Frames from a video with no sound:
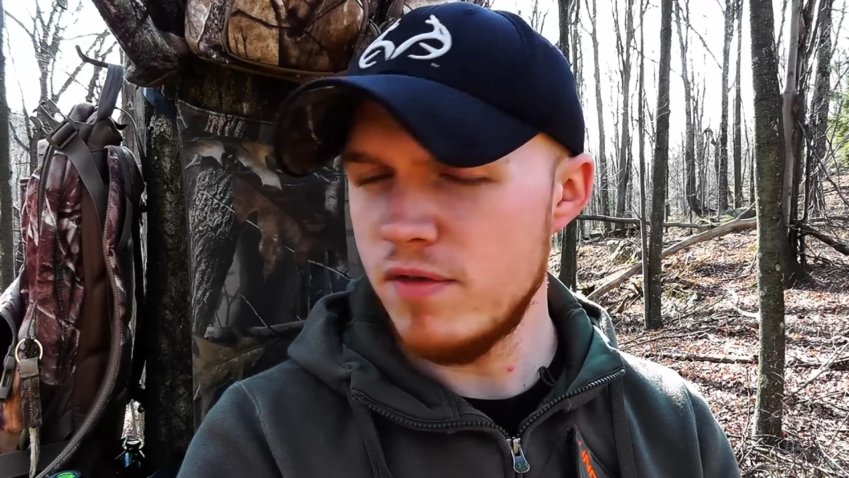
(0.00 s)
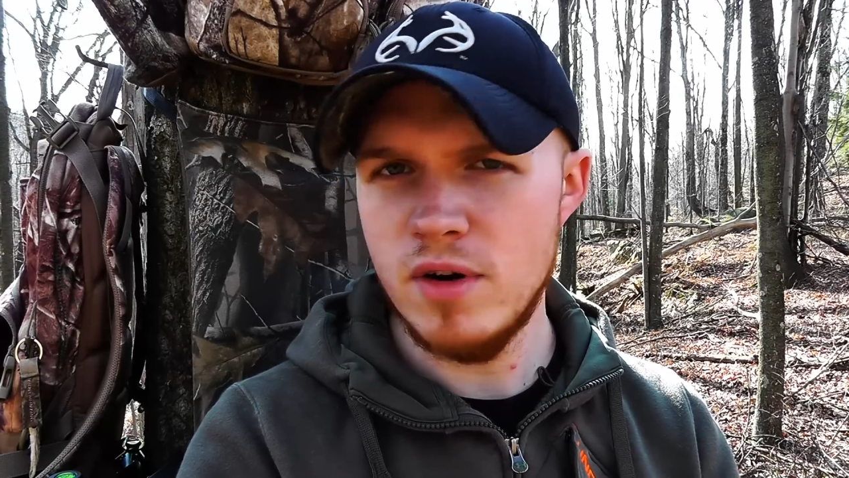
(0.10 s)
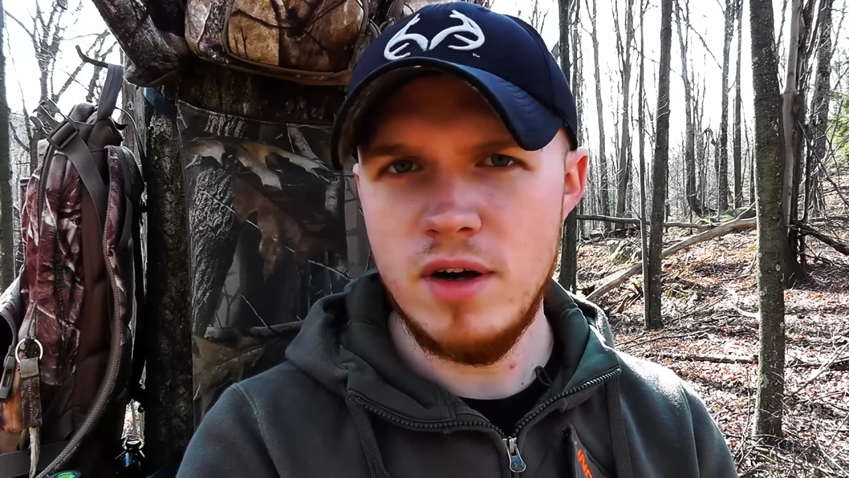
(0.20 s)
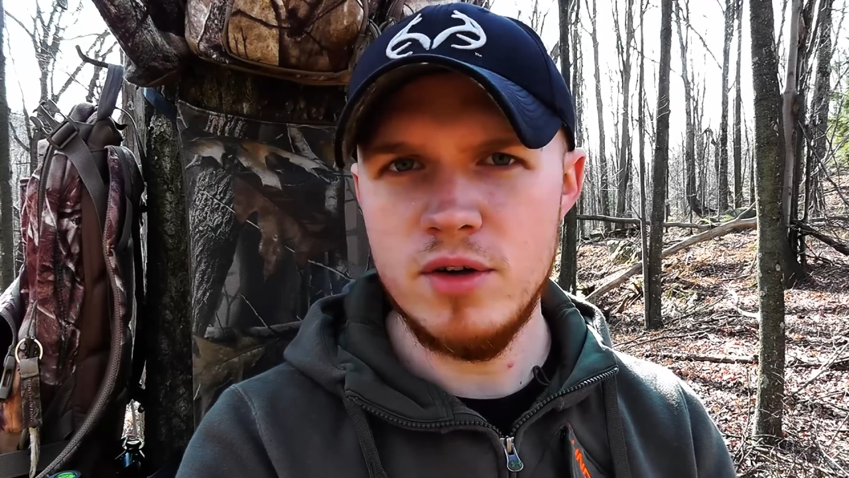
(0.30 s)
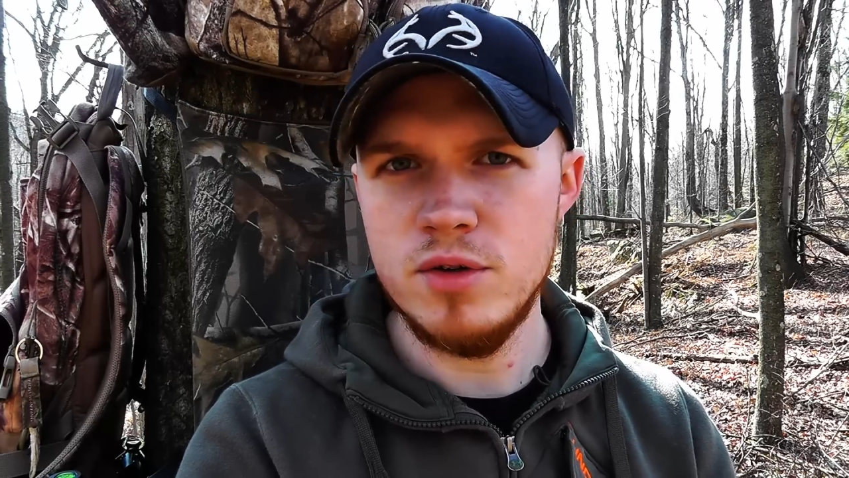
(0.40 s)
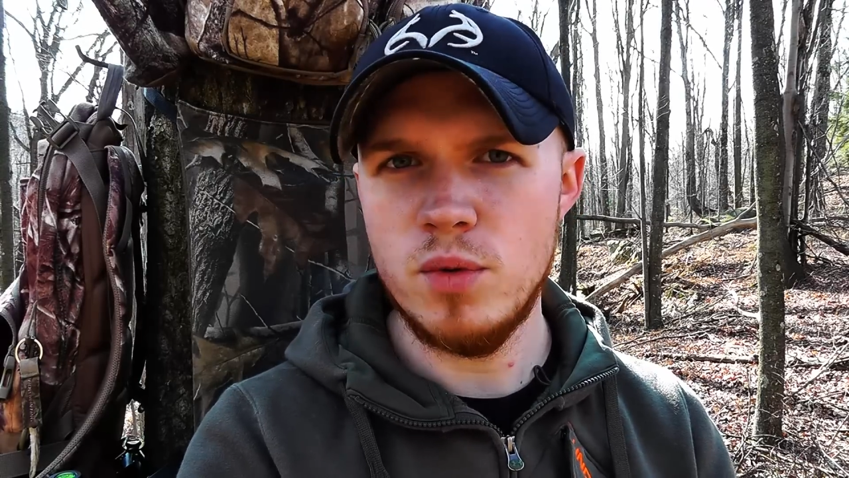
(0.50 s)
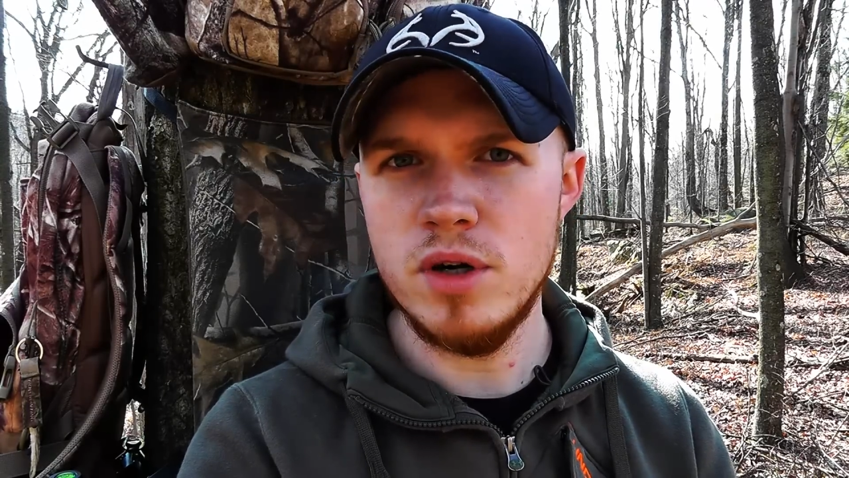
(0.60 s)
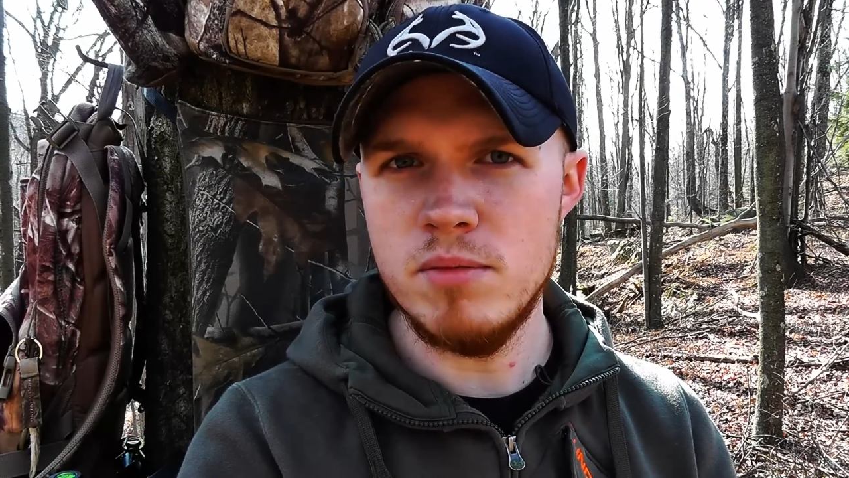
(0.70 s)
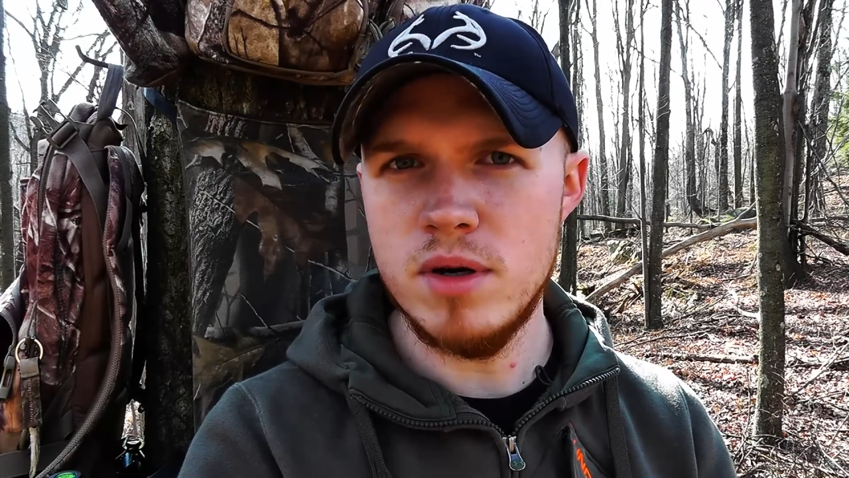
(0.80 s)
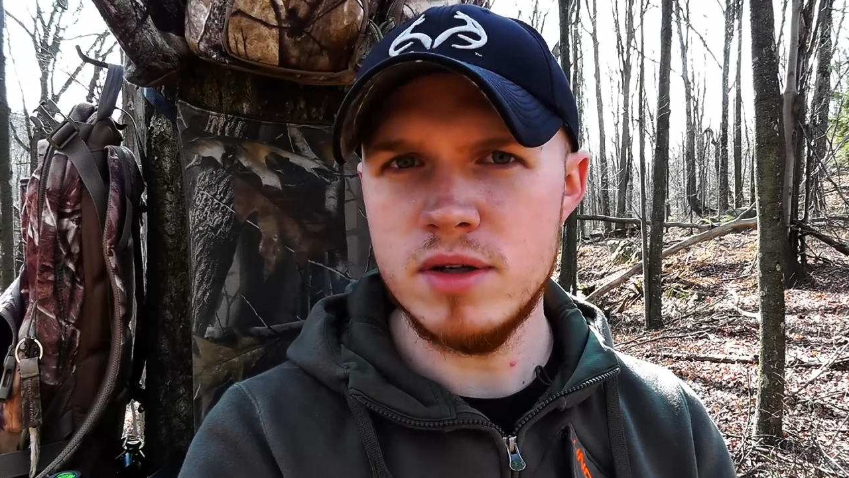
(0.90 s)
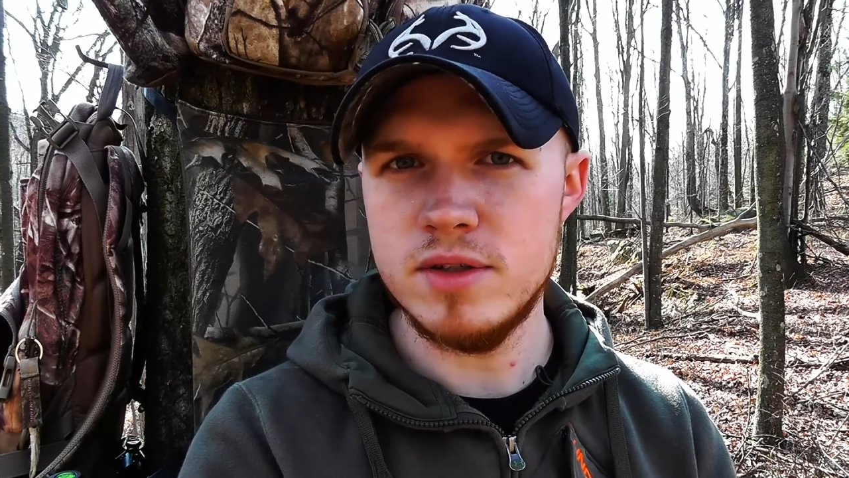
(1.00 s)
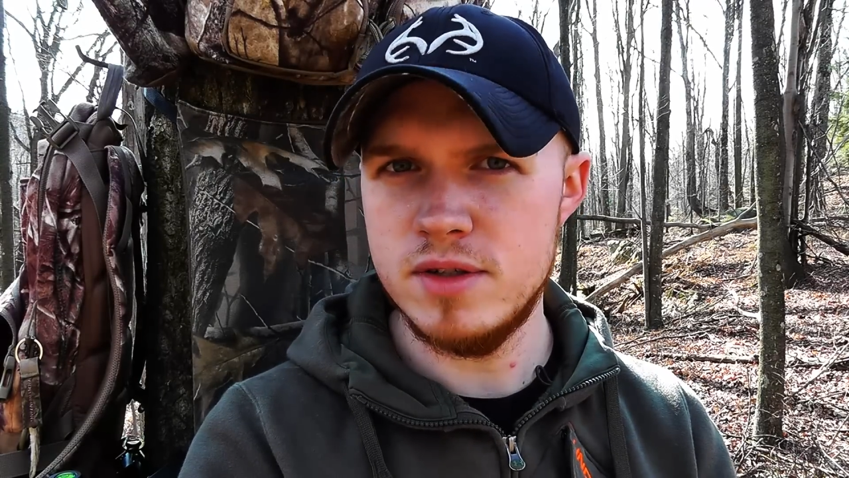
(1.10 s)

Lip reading: for 120 bucks,